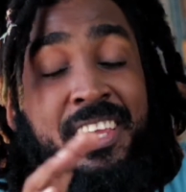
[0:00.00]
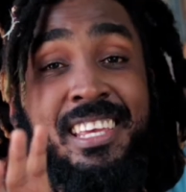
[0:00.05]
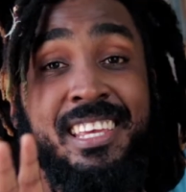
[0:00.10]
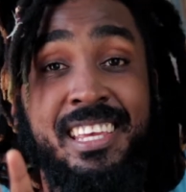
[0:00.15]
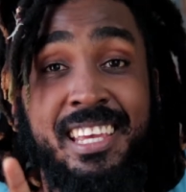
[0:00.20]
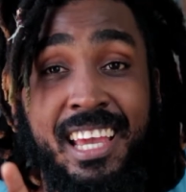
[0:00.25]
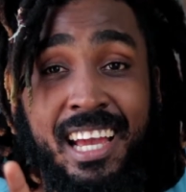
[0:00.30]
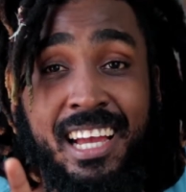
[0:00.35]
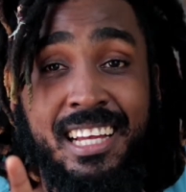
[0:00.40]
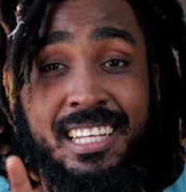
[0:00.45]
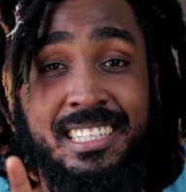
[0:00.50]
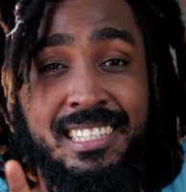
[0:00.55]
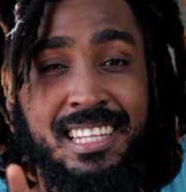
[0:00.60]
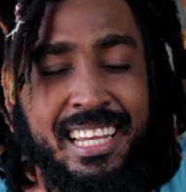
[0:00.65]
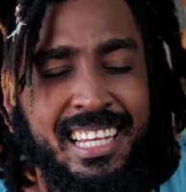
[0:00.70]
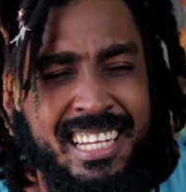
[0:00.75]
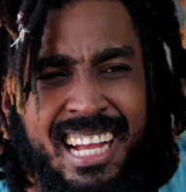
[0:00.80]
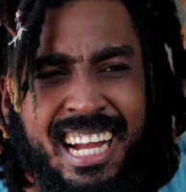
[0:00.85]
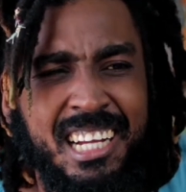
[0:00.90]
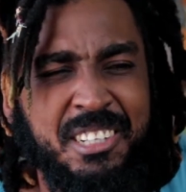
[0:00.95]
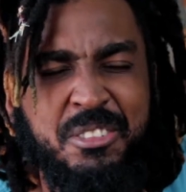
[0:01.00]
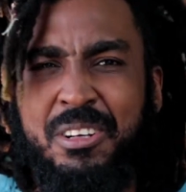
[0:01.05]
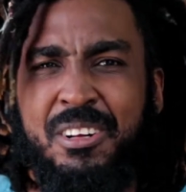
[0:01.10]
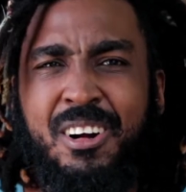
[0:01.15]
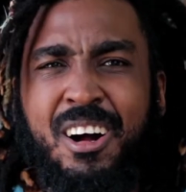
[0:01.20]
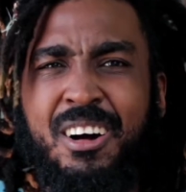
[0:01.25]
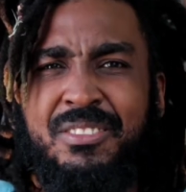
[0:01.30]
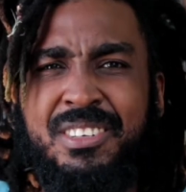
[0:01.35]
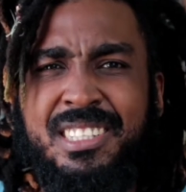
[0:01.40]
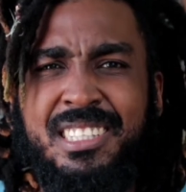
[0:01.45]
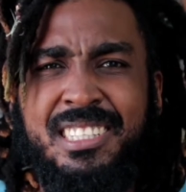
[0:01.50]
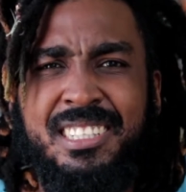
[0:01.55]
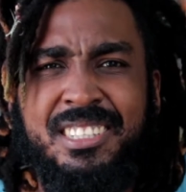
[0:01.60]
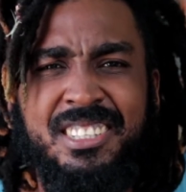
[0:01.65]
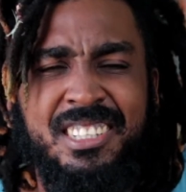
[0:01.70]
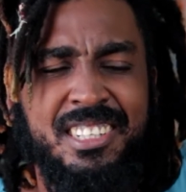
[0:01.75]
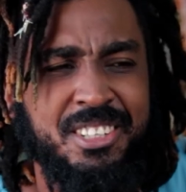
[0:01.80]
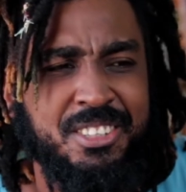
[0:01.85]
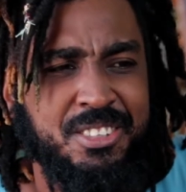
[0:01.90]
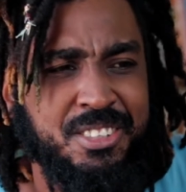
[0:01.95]
Yes, like casual
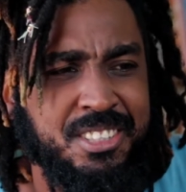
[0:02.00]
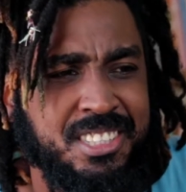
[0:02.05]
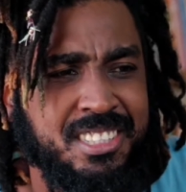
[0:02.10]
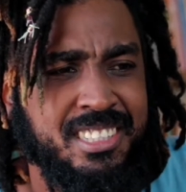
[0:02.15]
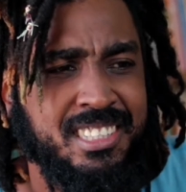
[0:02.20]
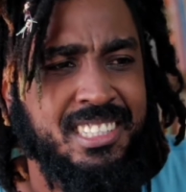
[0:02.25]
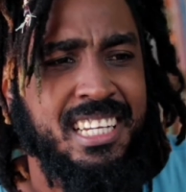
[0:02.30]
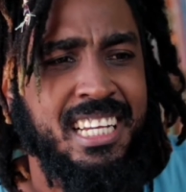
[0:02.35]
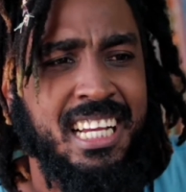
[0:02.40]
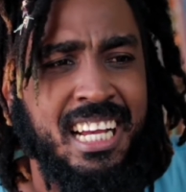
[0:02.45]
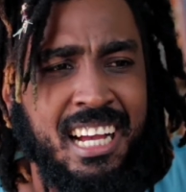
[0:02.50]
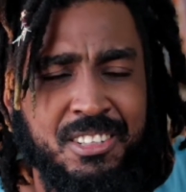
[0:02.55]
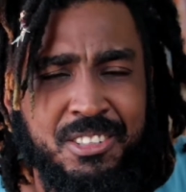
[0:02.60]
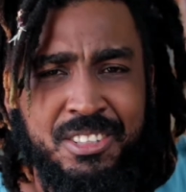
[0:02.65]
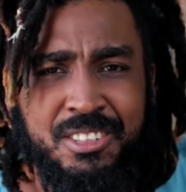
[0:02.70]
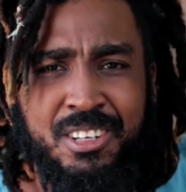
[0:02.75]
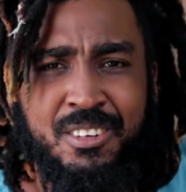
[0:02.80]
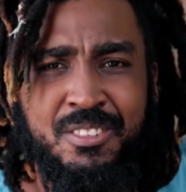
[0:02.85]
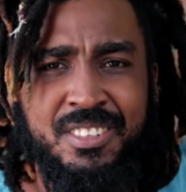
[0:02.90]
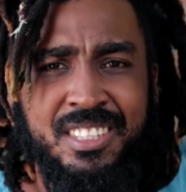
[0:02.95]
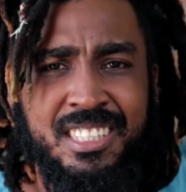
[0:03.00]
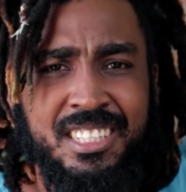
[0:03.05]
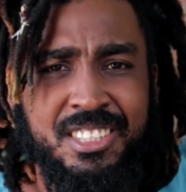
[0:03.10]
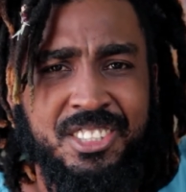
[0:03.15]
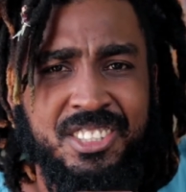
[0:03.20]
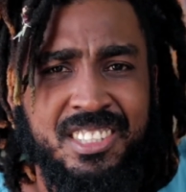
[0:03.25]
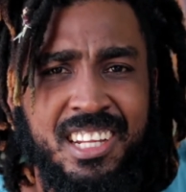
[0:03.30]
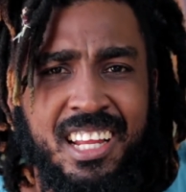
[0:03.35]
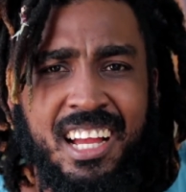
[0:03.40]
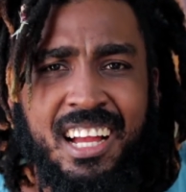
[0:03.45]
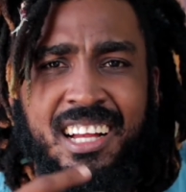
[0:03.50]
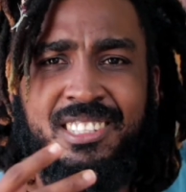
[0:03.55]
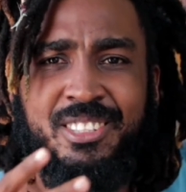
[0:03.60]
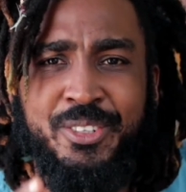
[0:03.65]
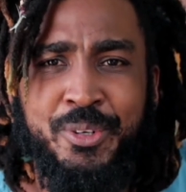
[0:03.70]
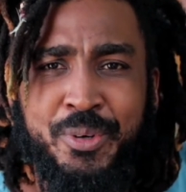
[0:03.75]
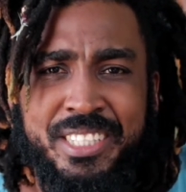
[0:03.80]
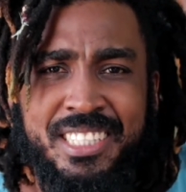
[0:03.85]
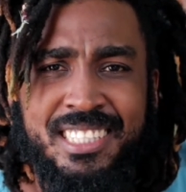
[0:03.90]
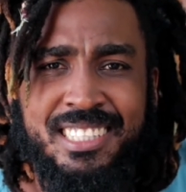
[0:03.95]
conversation, you know, she just like casual conversation and ask
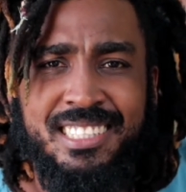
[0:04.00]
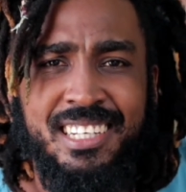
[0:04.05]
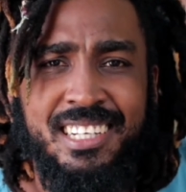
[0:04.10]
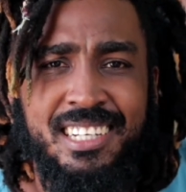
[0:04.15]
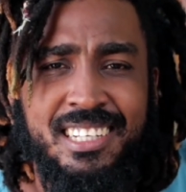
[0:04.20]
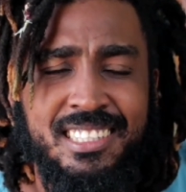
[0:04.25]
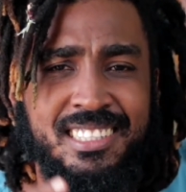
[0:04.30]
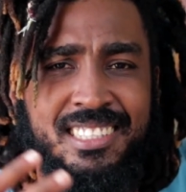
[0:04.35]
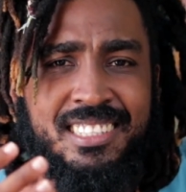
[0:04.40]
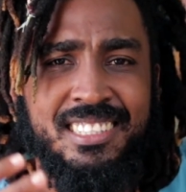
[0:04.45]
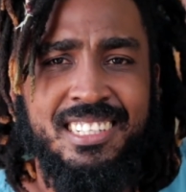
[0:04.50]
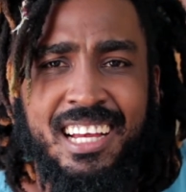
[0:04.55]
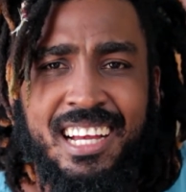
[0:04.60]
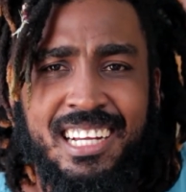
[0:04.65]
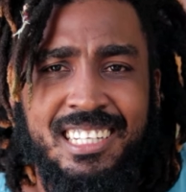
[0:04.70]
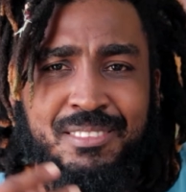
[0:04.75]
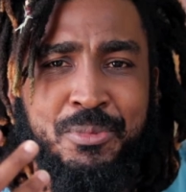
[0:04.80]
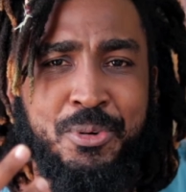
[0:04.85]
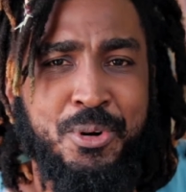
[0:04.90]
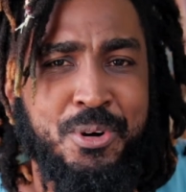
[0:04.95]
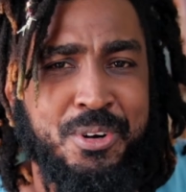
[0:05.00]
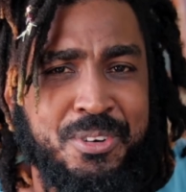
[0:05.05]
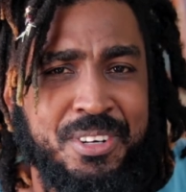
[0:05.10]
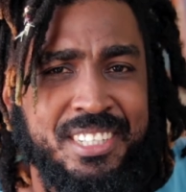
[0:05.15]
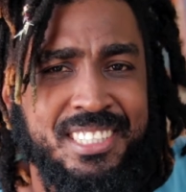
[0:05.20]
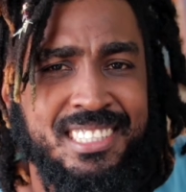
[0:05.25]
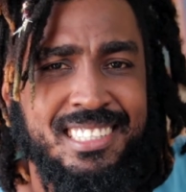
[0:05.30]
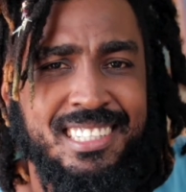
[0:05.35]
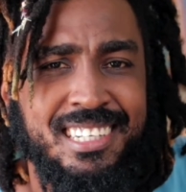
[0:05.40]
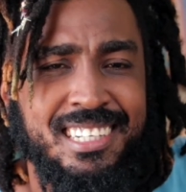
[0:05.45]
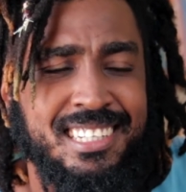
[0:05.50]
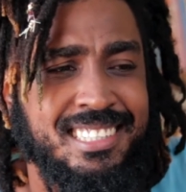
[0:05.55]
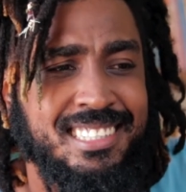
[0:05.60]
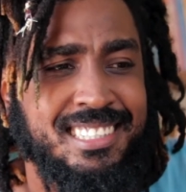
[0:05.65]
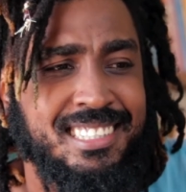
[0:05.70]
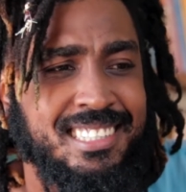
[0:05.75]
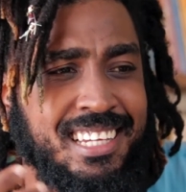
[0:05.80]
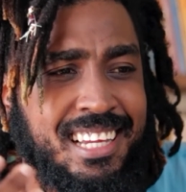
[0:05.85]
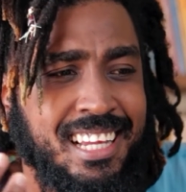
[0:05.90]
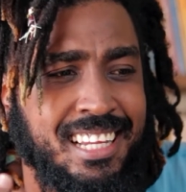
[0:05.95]
questions and then ask more questions,
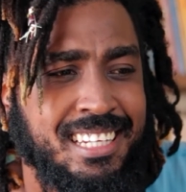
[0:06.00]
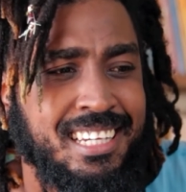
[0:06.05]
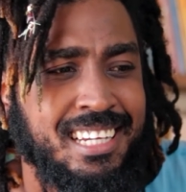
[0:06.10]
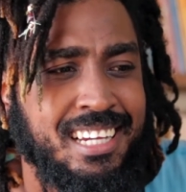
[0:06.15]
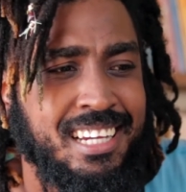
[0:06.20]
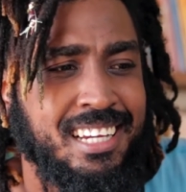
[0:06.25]
and then